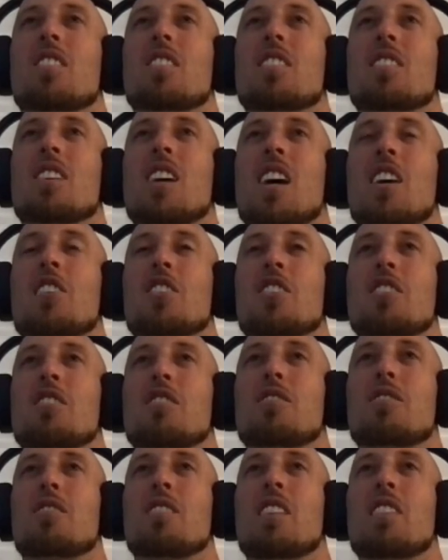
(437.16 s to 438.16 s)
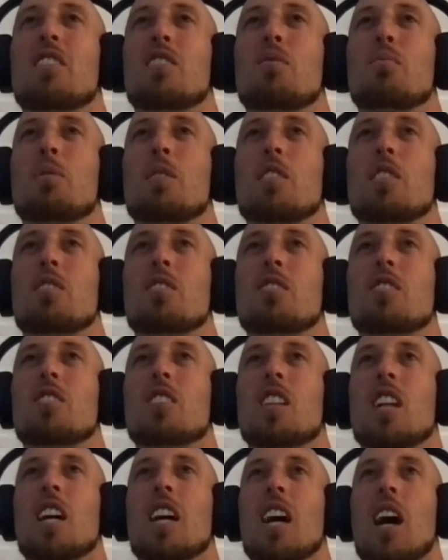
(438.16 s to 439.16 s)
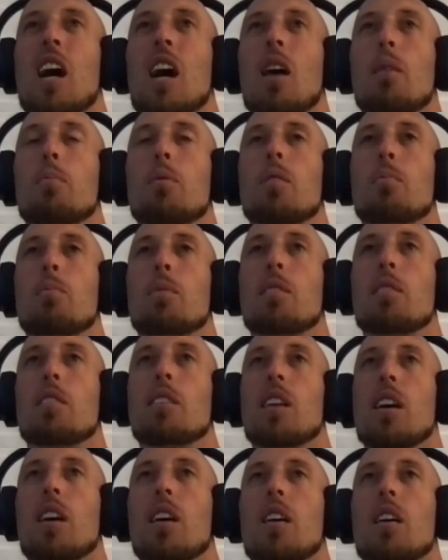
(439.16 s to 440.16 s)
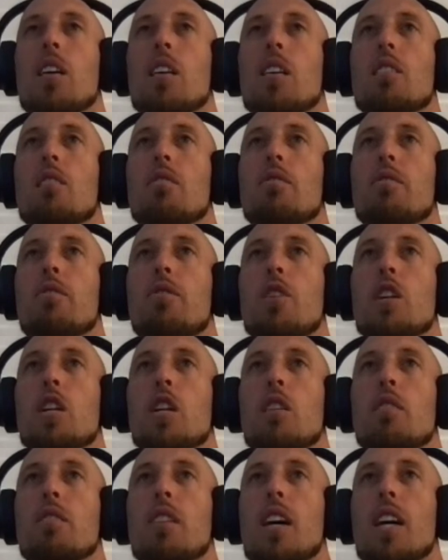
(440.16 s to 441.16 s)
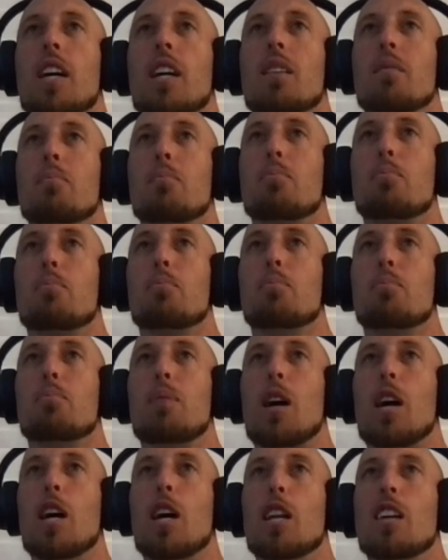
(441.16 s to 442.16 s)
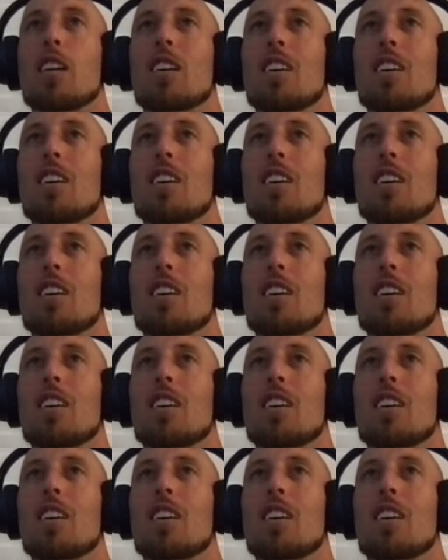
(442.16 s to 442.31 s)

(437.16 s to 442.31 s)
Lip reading: remember being so like happy and being like freed of like pain.